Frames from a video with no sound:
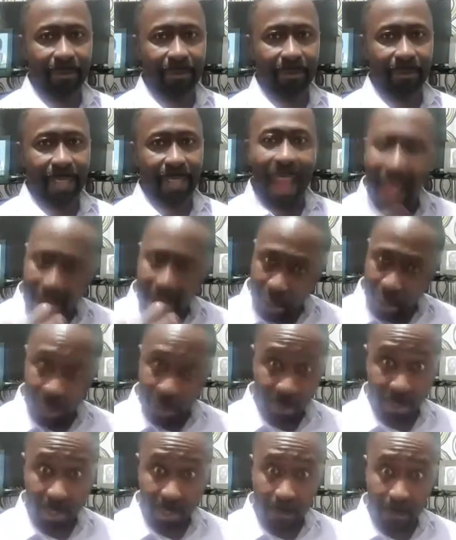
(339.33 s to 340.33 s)

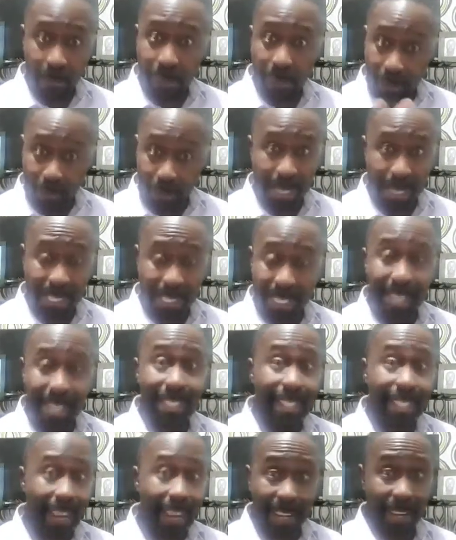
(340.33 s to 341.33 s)
Actions must be seen
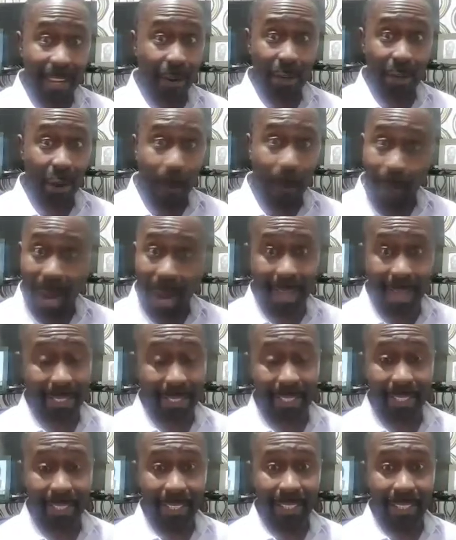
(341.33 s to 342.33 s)
taken on your part.